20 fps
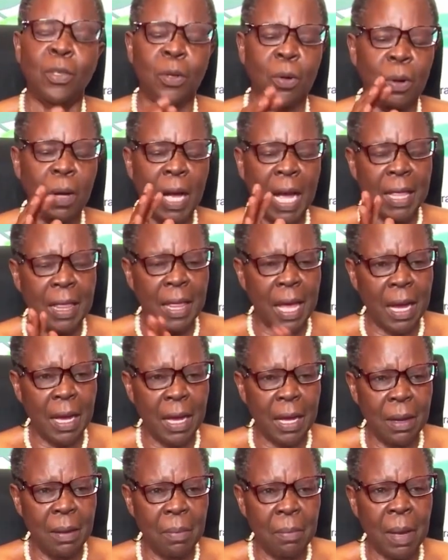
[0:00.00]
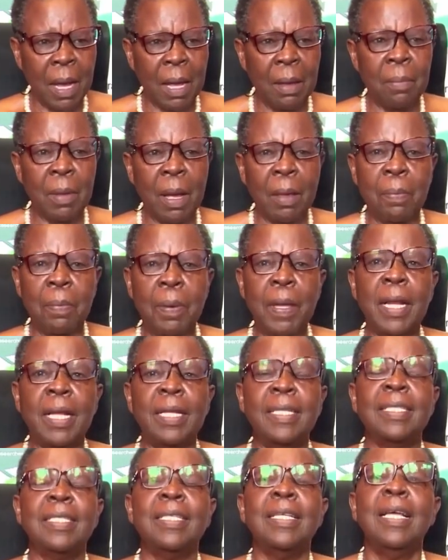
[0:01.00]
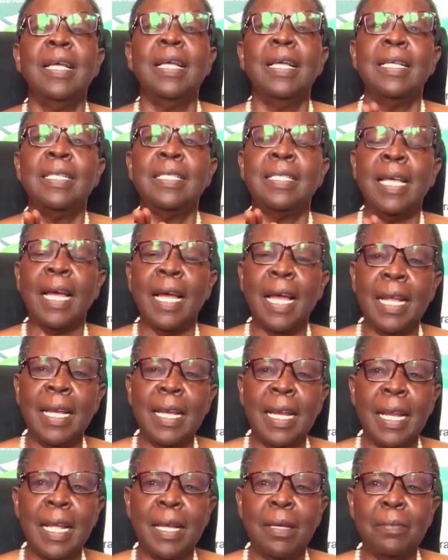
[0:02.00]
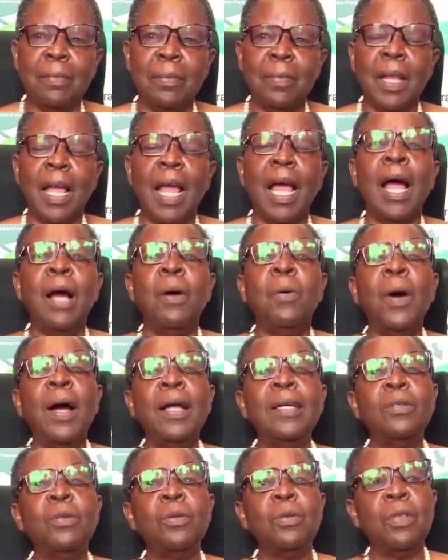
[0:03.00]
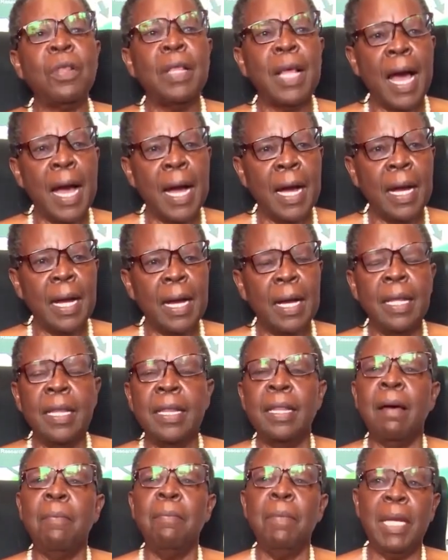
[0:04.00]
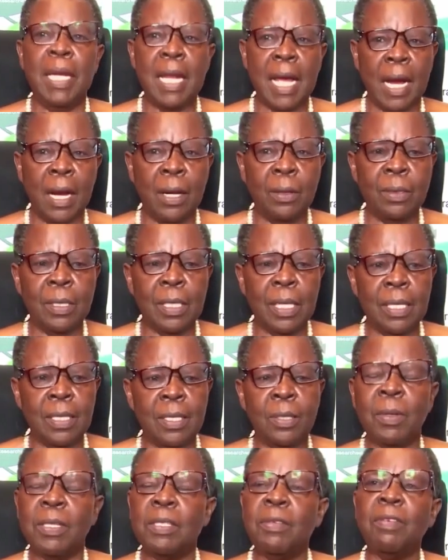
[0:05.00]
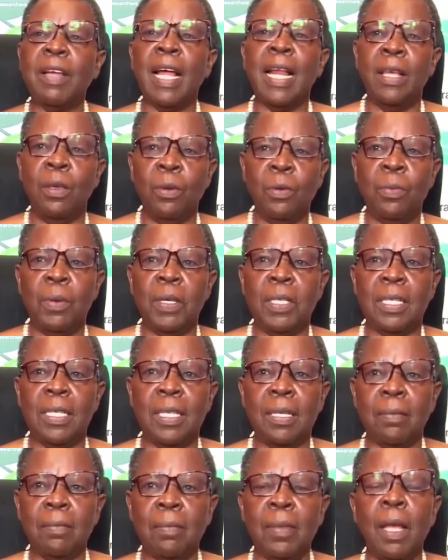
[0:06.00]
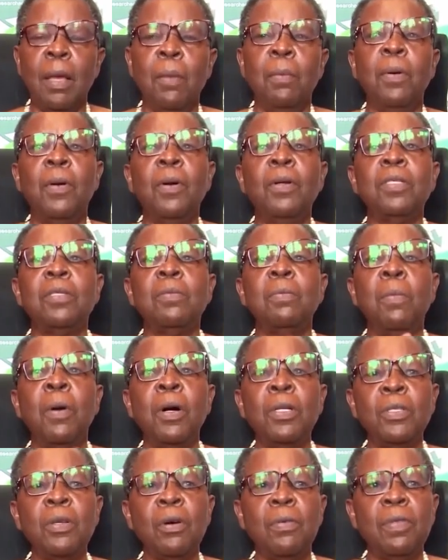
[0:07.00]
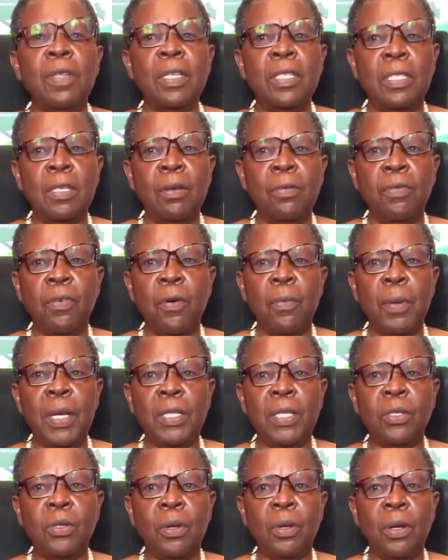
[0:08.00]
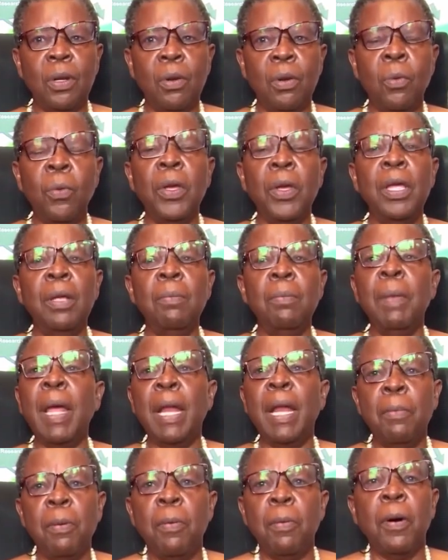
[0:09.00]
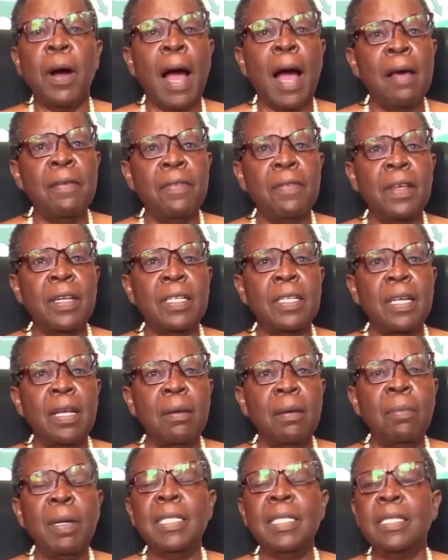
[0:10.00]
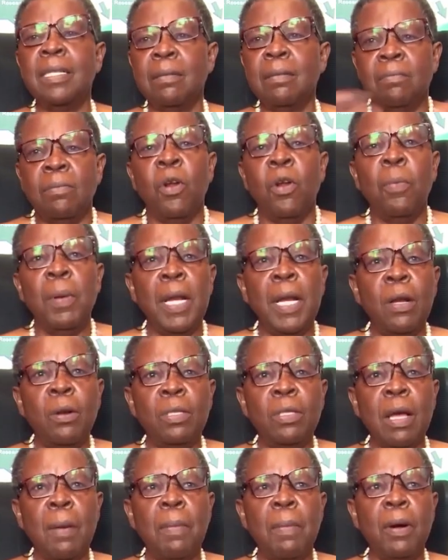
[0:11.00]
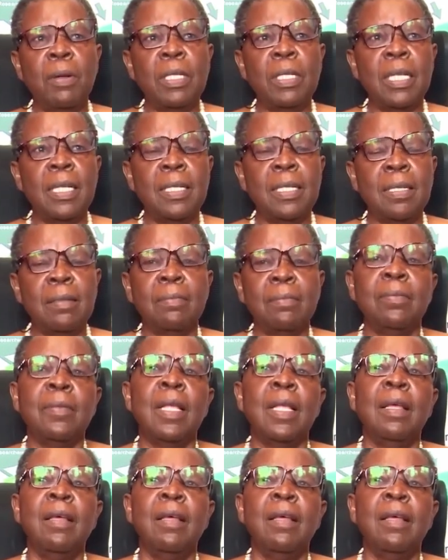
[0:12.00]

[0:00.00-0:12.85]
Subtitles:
So I thank my parents. Secondly, I want to thank the media houses, specifically UBC, because most of this information, many people have it, but nobody knows about it.